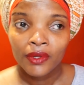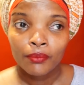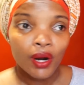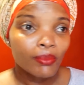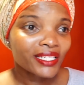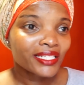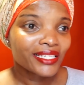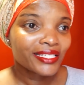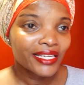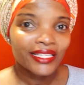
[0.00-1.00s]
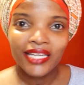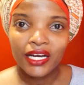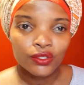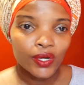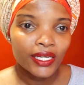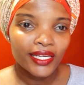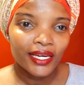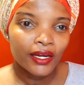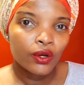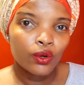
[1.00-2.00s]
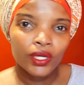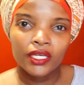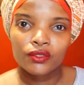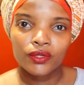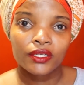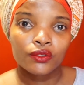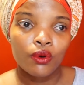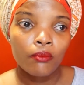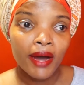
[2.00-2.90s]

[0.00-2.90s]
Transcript: probably she didn't actually look into it so